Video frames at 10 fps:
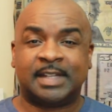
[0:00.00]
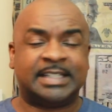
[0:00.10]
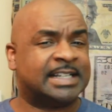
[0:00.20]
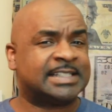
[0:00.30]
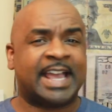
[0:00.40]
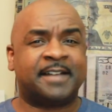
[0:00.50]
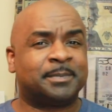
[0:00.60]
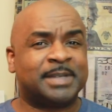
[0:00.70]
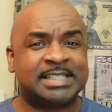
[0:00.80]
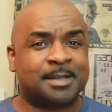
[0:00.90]
Doesn't have to
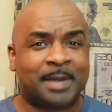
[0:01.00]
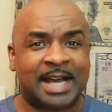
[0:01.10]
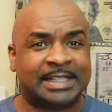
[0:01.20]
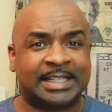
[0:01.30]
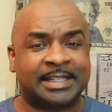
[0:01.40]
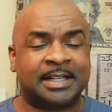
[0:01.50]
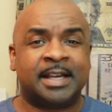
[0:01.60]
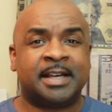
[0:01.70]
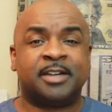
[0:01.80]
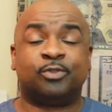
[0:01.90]
be somebody that
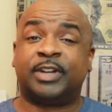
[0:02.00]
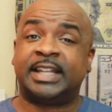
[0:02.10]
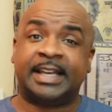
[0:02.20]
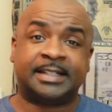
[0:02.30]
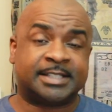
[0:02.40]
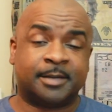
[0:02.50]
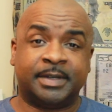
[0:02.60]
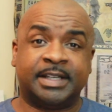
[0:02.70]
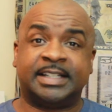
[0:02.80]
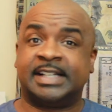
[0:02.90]
related to
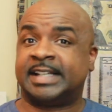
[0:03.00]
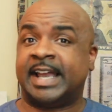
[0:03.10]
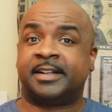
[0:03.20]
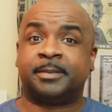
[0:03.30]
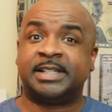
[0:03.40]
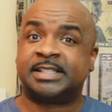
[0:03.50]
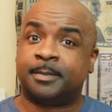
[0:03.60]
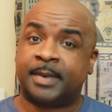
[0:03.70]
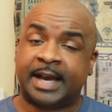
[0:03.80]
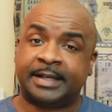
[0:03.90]
me. Doesn't have to be
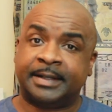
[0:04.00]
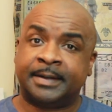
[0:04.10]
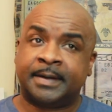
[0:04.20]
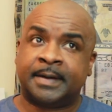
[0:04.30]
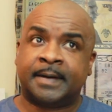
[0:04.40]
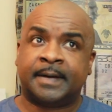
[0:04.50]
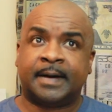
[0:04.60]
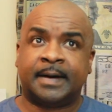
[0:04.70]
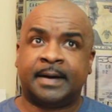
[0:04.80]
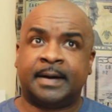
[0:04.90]
somebody
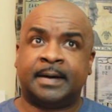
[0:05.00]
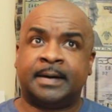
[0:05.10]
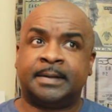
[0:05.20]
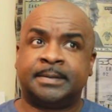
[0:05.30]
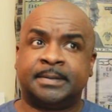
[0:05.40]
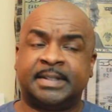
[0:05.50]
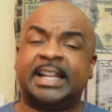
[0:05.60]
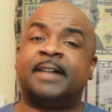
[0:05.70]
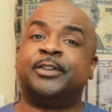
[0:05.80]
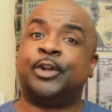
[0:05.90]
that
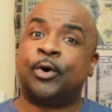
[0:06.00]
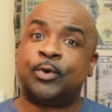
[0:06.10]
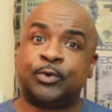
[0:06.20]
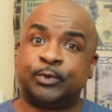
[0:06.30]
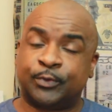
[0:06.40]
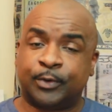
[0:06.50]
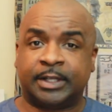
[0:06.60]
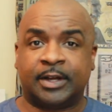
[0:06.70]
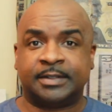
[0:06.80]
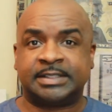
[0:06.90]
I've known for a
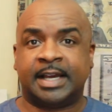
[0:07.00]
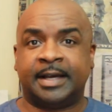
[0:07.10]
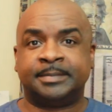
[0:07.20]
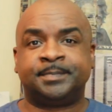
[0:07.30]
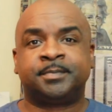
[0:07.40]
long time.